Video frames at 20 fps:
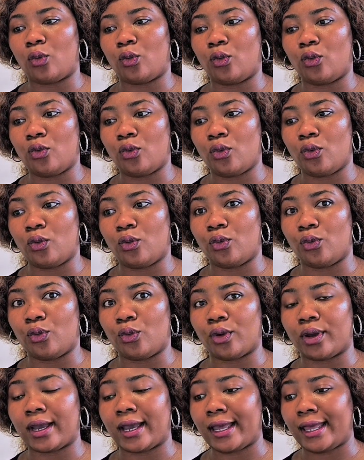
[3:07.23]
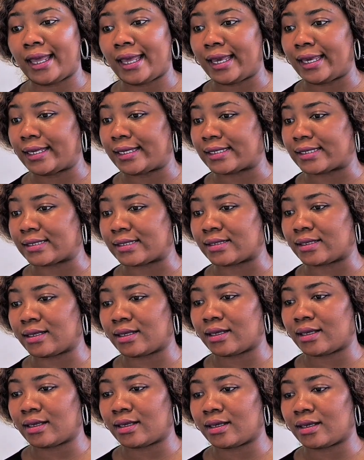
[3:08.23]
Ooh, guys.
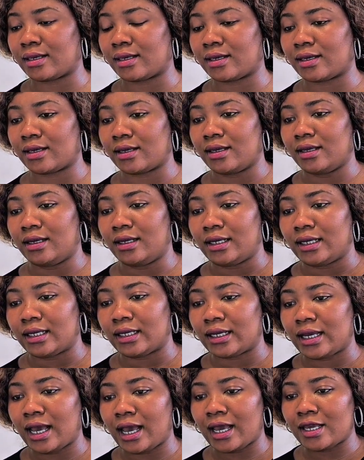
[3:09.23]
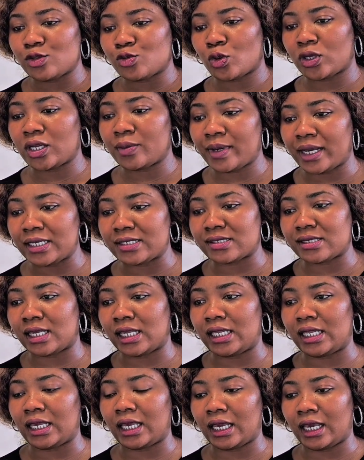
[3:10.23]
Guys, what am I
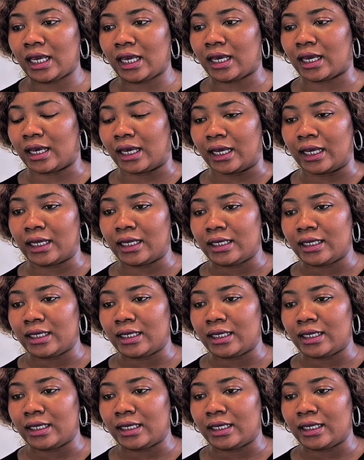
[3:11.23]
seeing here?